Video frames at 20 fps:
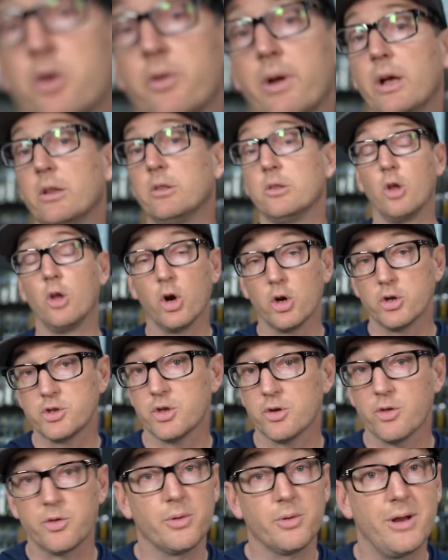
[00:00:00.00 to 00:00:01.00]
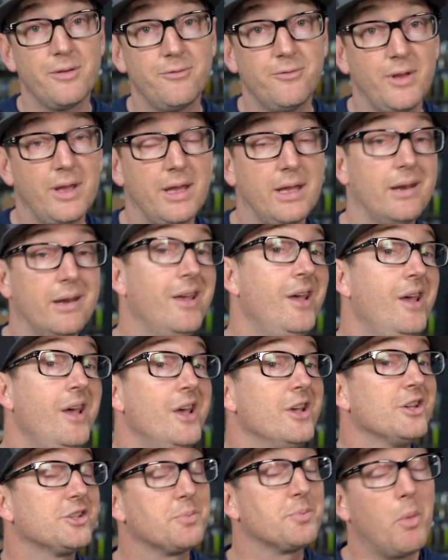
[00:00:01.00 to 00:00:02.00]
around larger thread fin
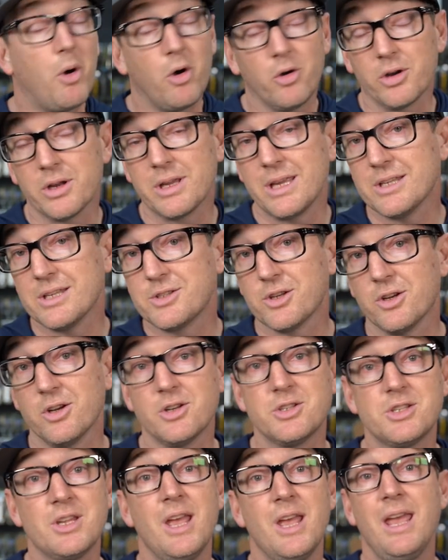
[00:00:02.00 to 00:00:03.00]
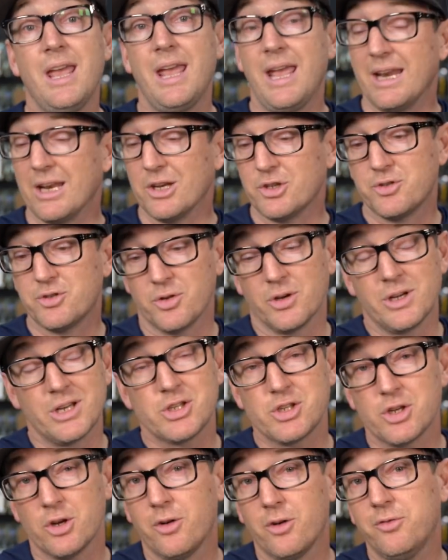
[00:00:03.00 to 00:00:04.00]
smaller gizzards and a
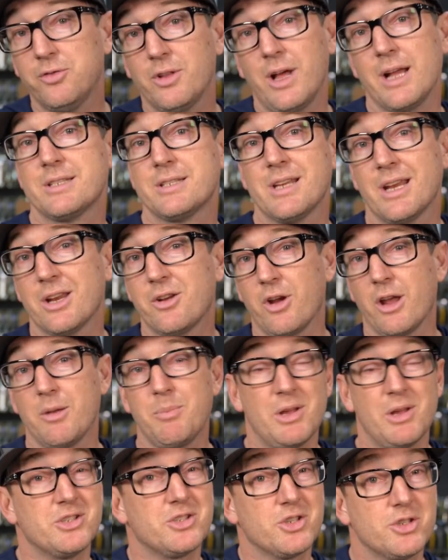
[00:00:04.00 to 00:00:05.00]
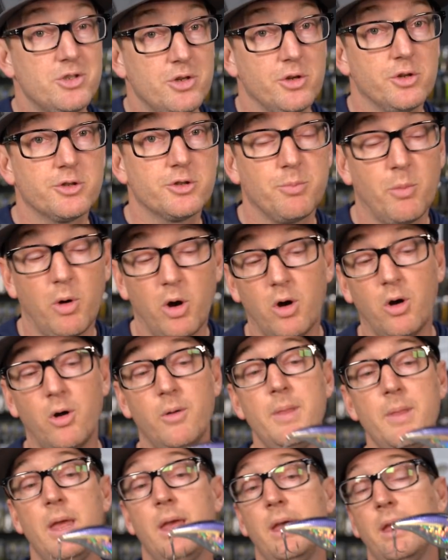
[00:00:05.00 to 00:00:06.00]
traditional flat side crankbait is just too
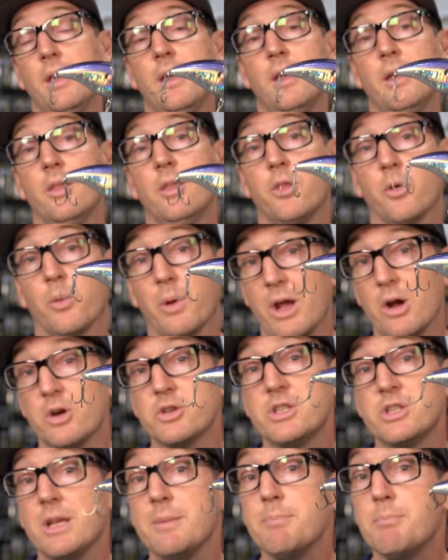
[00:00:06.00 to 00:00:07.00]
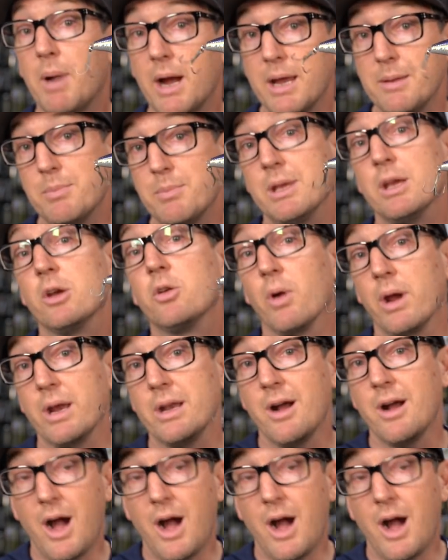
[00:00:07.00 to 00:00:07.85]
small the ryoshi might be a great